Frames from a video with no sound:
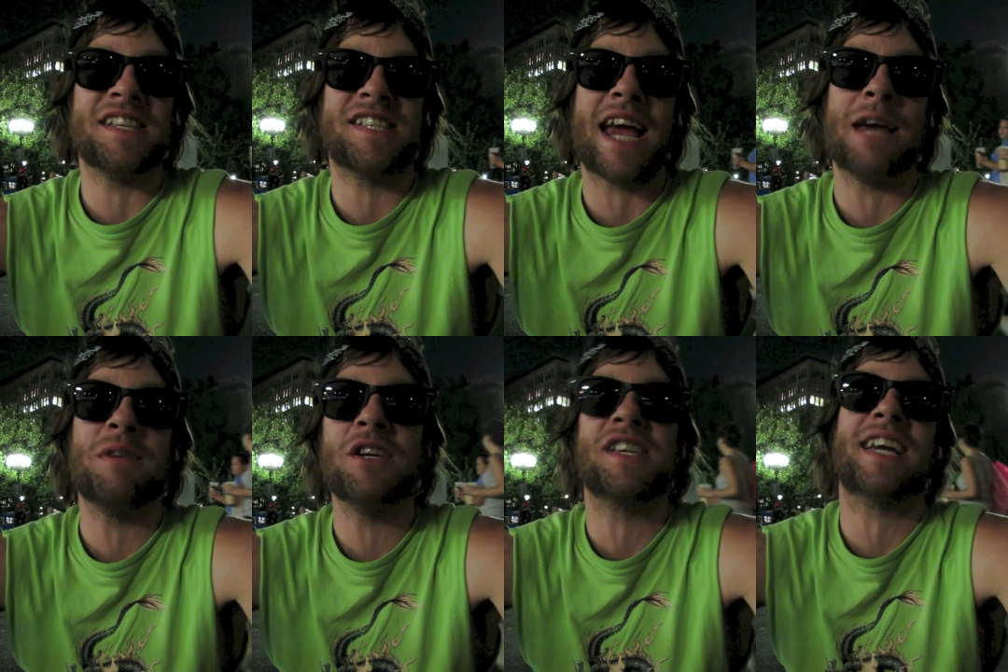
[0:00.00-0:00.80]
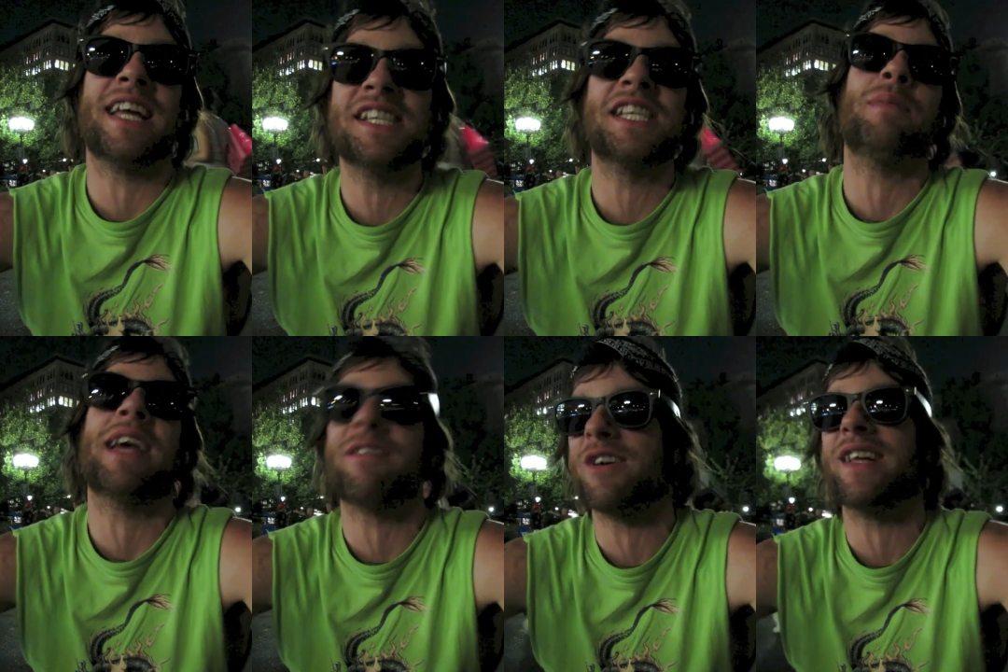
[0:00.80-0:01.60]
the same music and he seemed
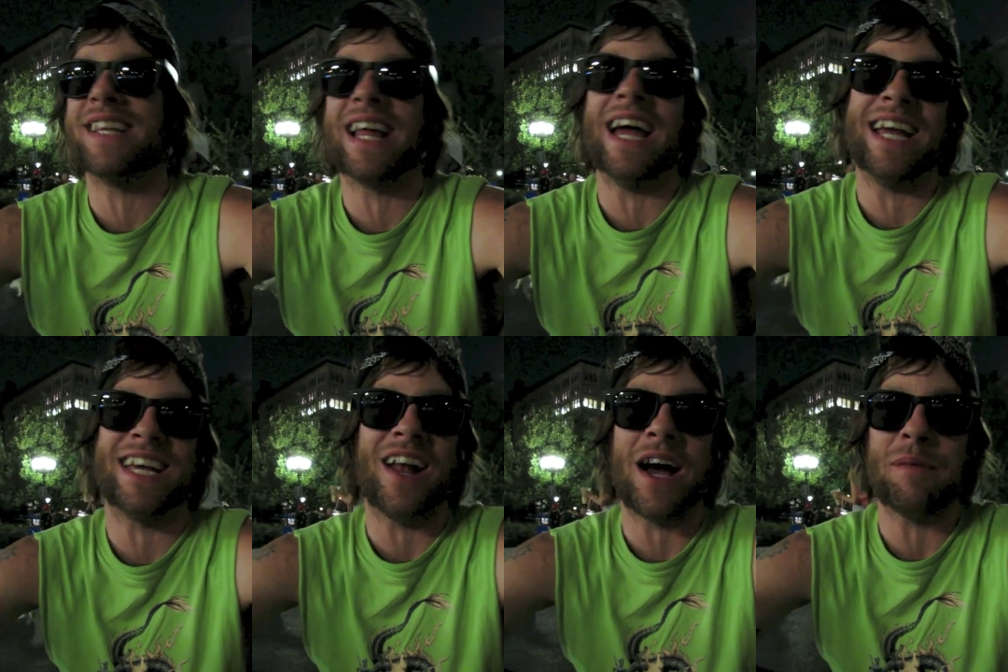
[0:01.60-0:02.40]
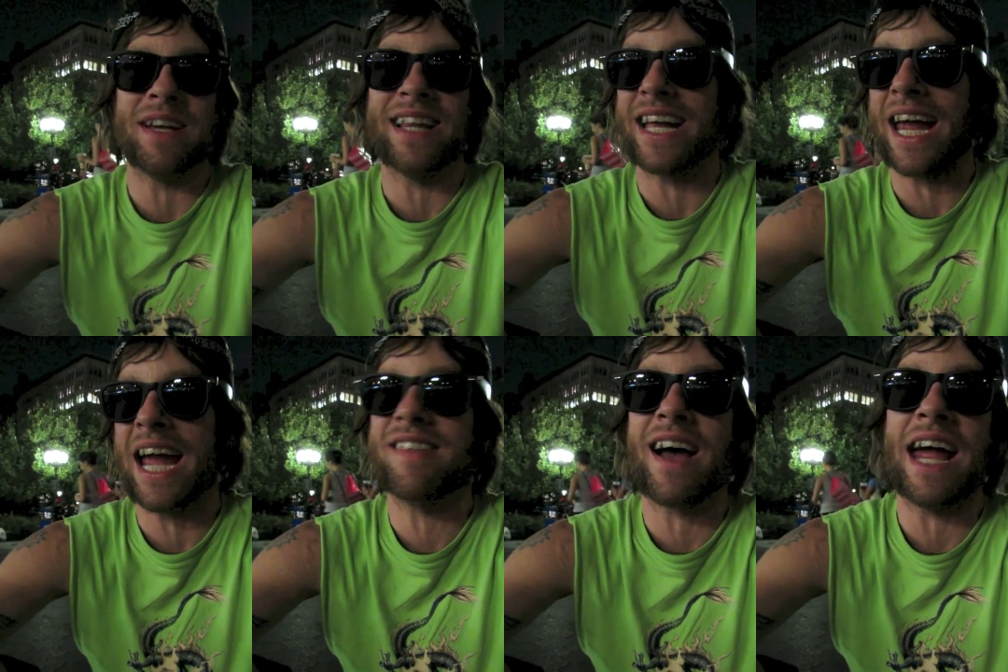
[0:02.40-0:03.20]
like really like, like
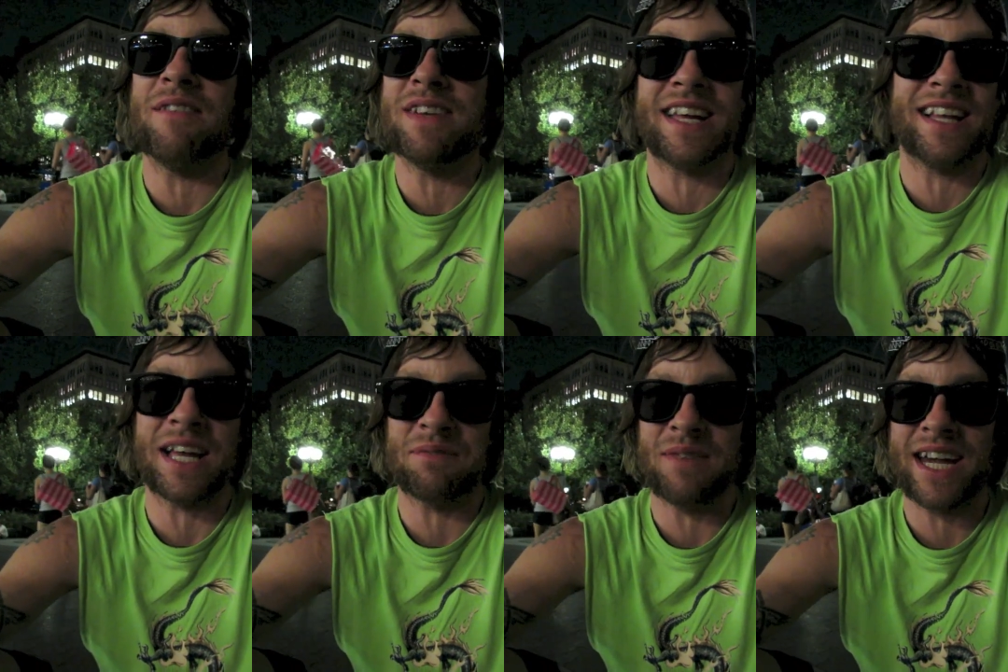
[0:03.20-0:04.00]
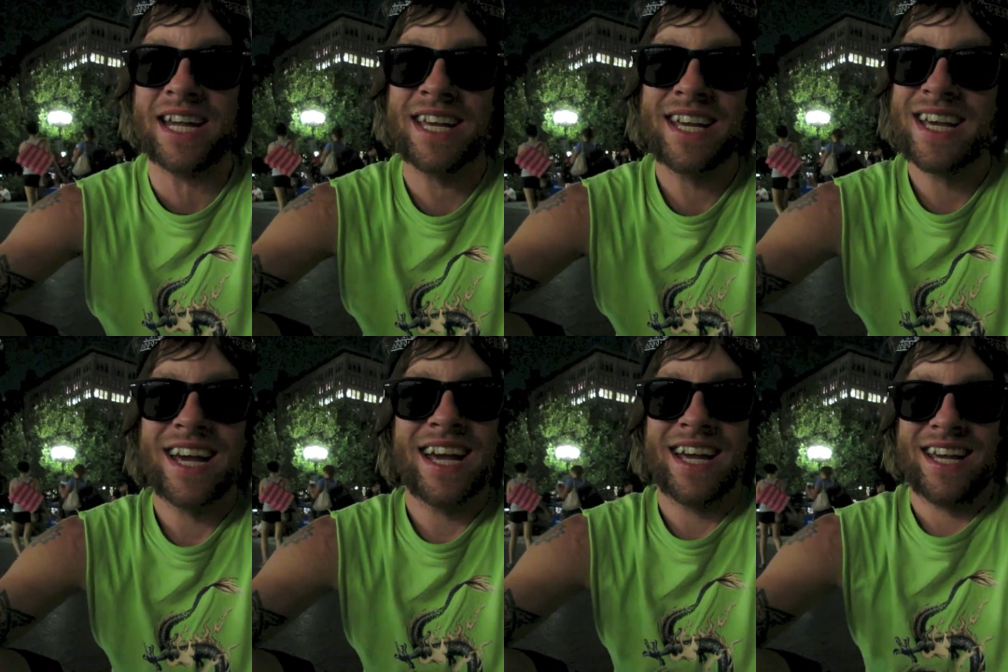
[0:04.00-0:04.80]
anti-everything like me.
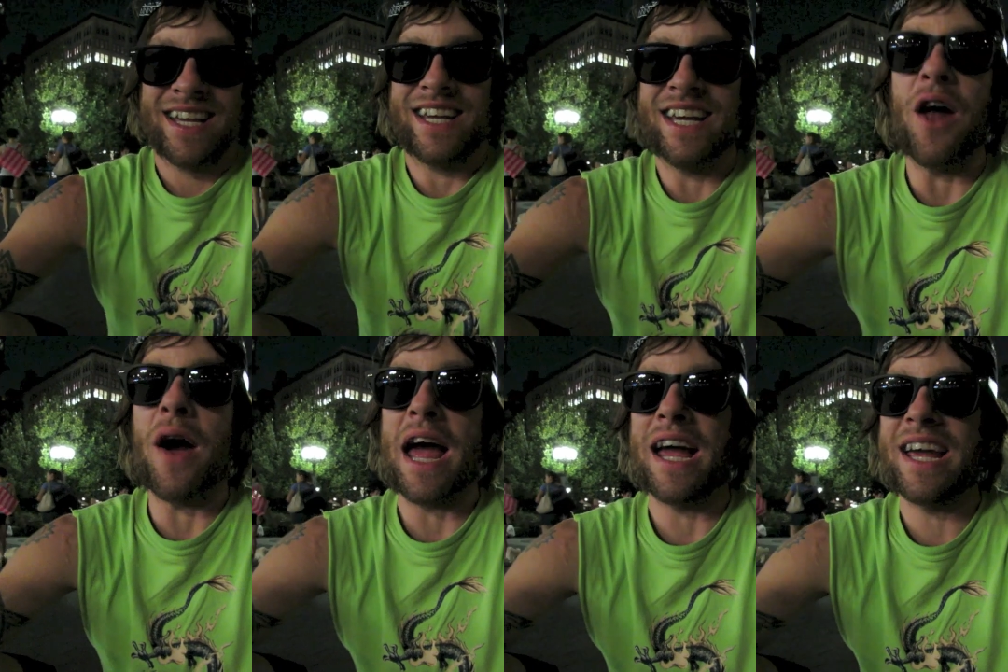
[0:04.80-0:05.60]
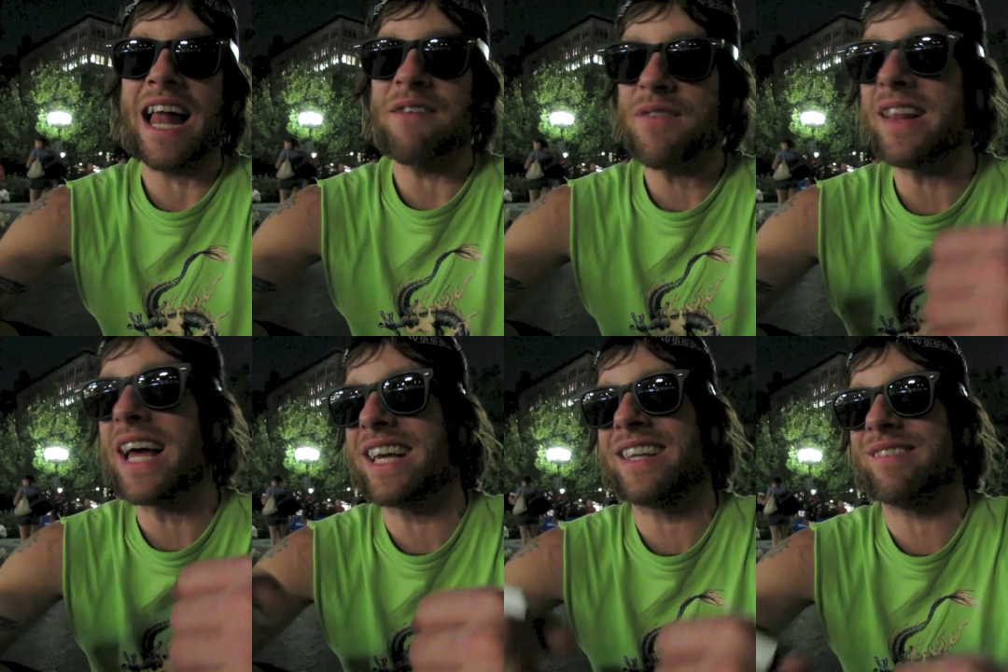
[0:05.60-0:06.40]
And I felt
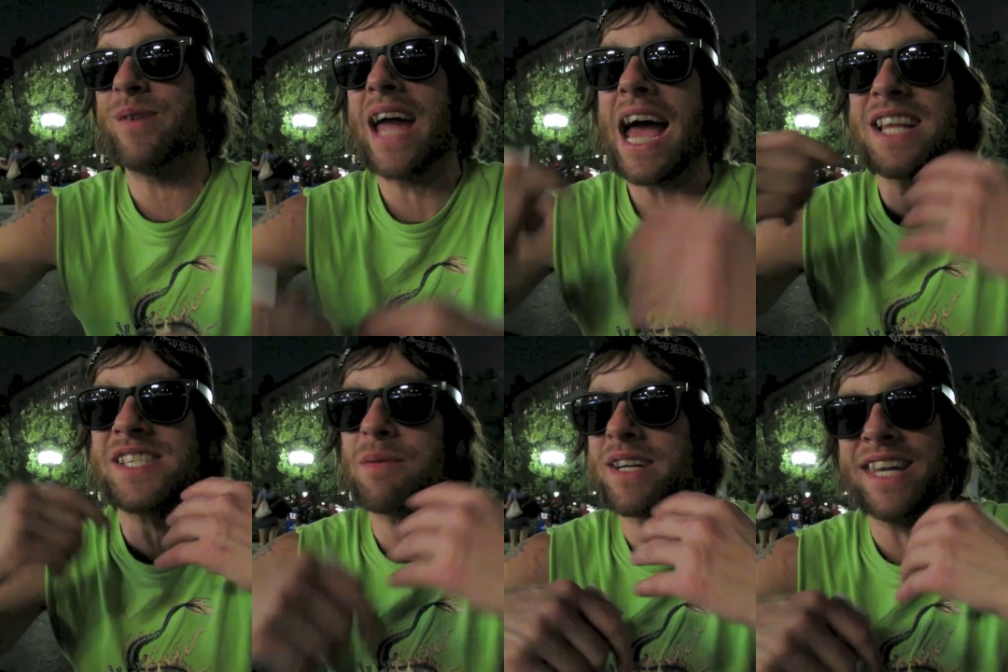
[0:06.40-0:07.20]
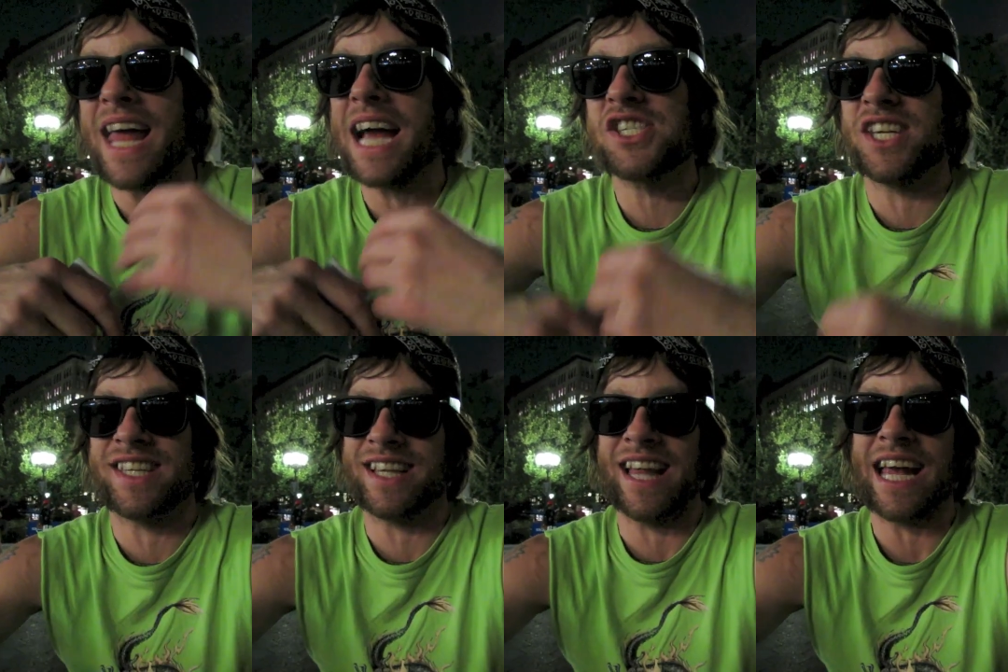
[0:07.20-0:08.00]
like we had some connection.
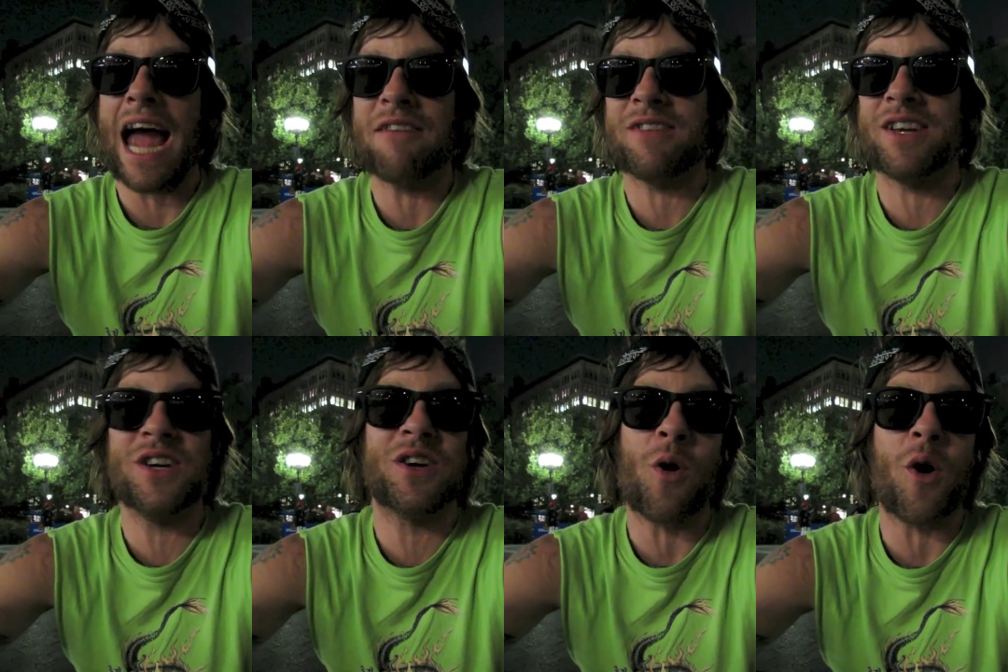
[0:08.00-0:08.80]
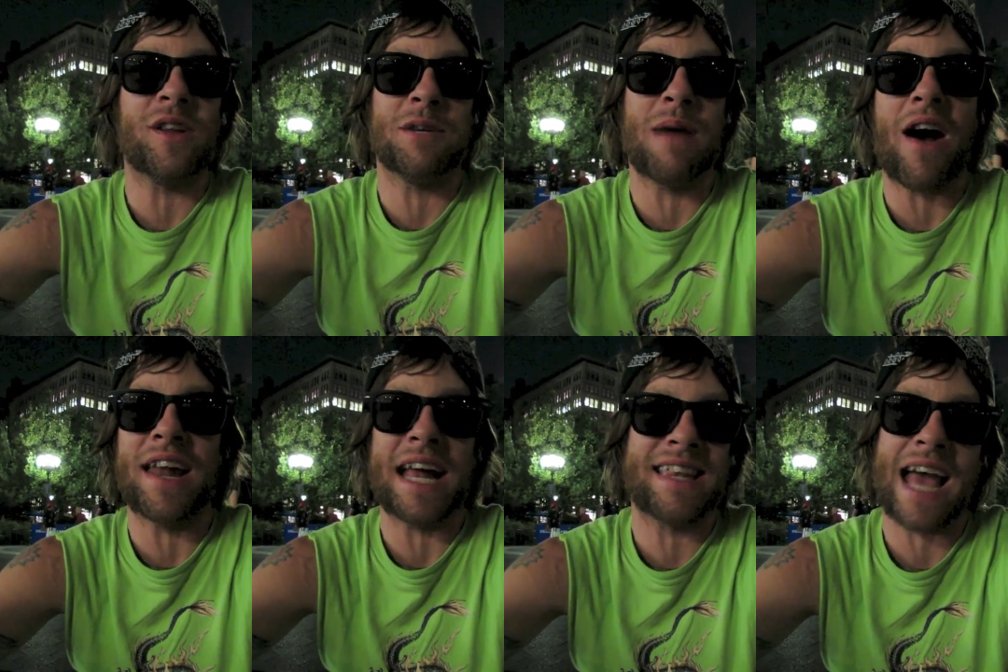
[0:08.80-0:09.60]
And like after you called him out
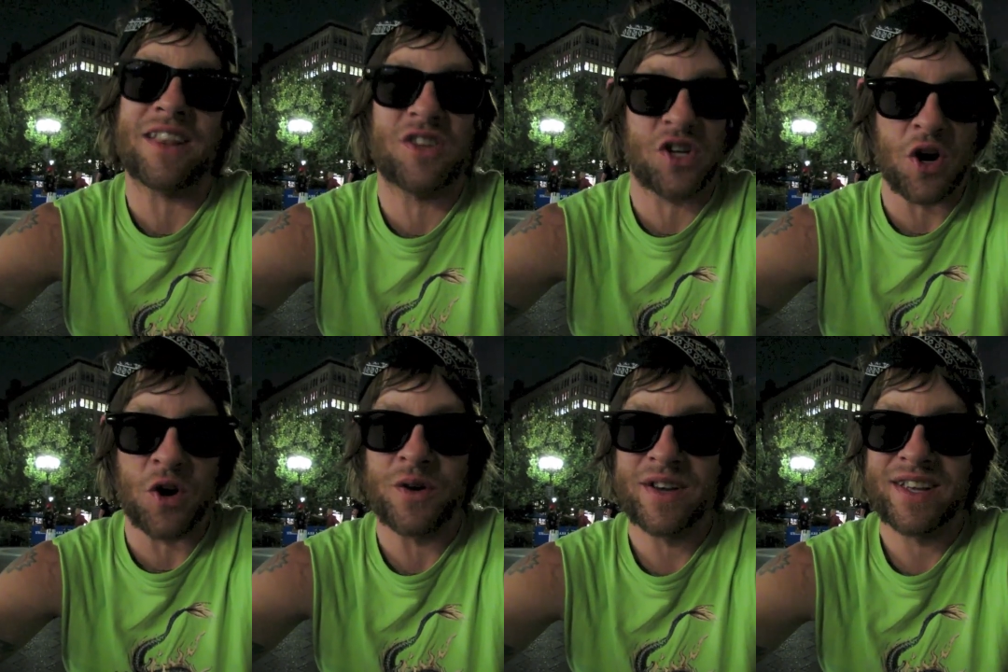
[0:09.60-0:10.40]
on that tattoo,